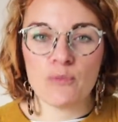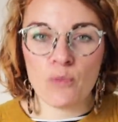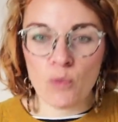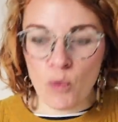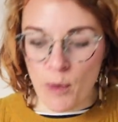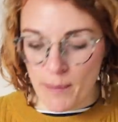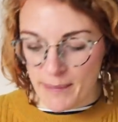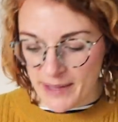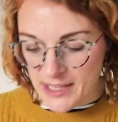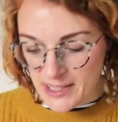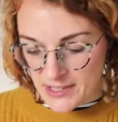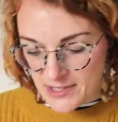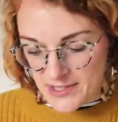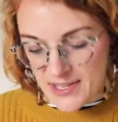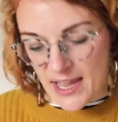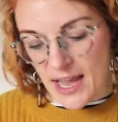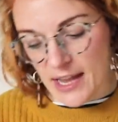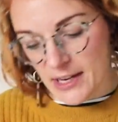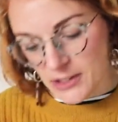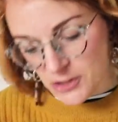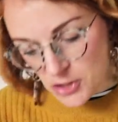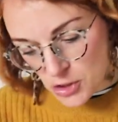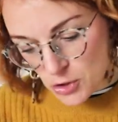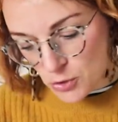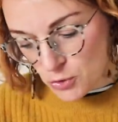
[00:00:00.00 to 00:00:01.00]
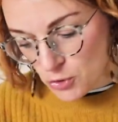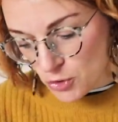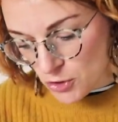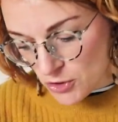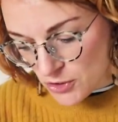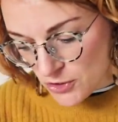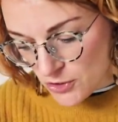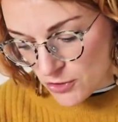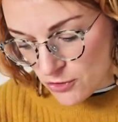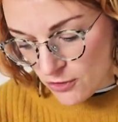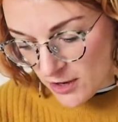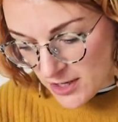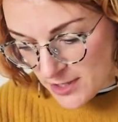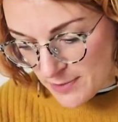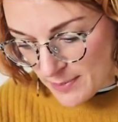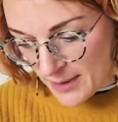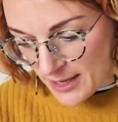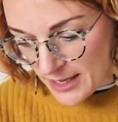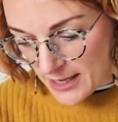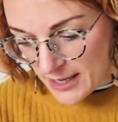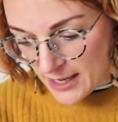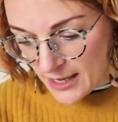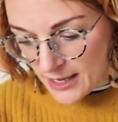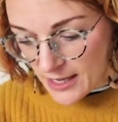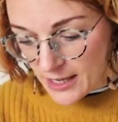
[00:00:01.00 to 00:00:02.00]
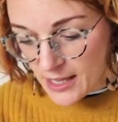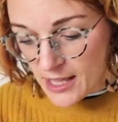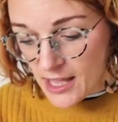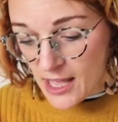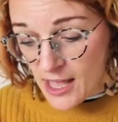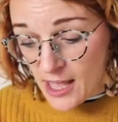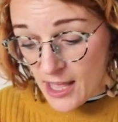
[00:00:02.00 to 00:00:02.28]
women's and children's dressmaking.